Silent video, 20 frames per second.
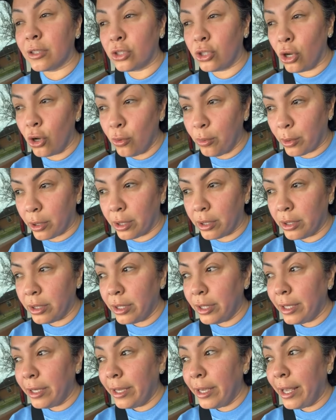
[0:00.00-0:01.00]
October.
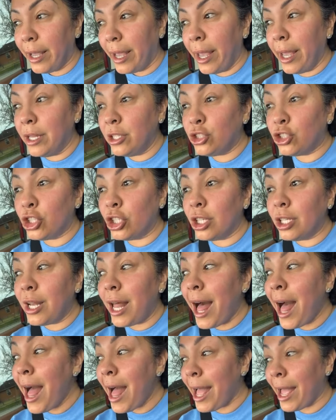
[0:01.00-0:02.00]
In
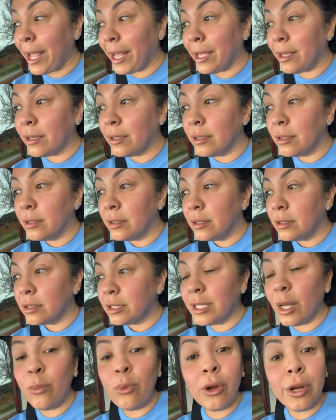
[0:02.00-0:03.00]
July,
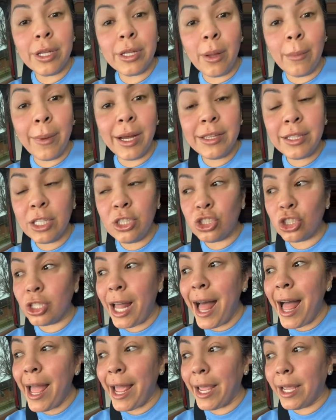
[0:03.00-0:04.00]
somewhere in the month of
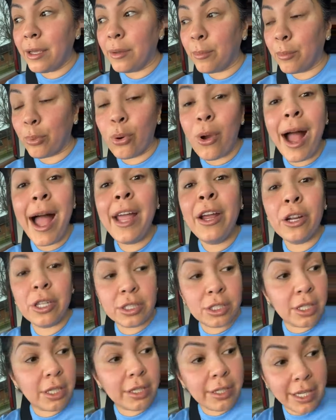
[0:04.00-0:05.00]
July,
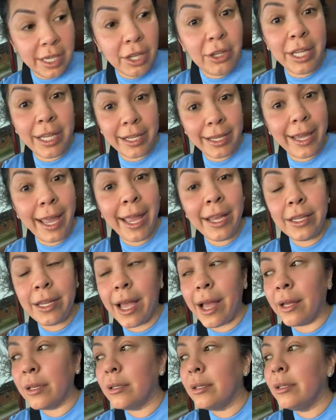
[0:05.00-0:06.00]
prior to killing
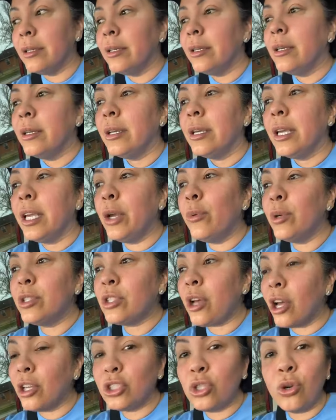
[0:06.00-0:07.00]
Kenya, he
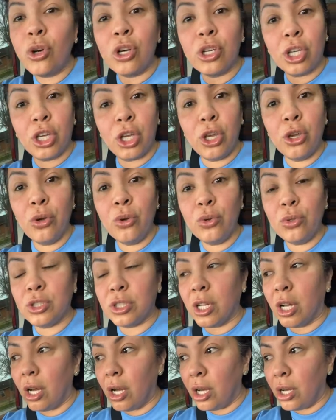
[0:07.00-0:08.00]
was also
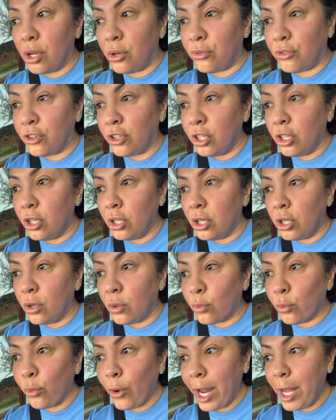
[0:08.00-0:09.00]
accused of
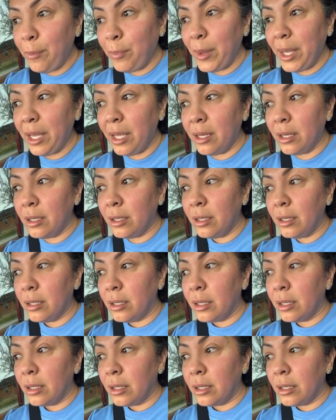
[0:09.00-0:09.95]
raping